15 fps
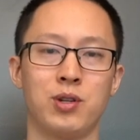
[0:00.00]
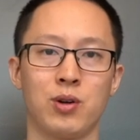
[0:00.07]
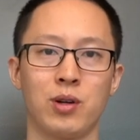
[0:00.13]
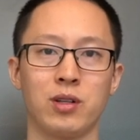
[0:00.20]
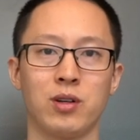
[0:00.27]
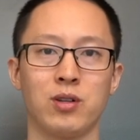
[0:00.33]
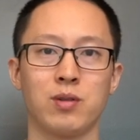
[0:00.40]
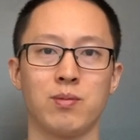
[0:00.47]
during
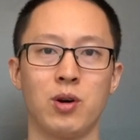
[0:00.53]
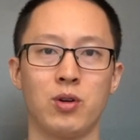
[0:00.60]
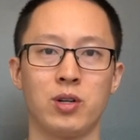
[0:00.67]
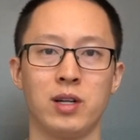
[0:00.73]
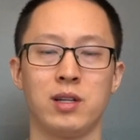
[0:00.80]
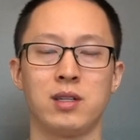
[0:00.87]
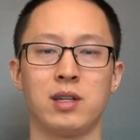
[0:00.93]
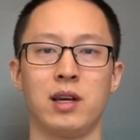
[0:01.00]
those
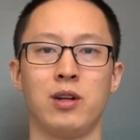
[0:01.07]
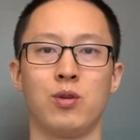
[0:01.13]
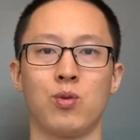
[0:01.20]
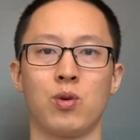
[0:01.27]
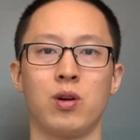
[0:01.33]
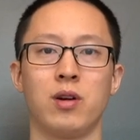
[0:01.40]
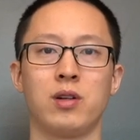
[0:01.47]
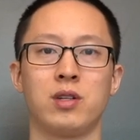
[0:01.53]
motions in
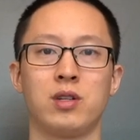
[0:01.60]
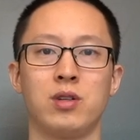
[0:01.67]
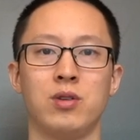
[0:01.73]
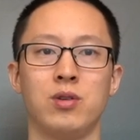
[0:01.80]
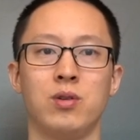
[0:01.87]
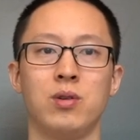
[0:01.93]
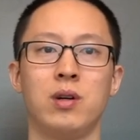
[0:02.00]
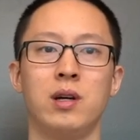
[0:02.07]
order
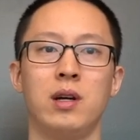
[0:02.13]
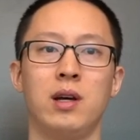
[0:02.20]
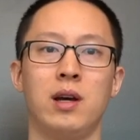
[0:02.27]
to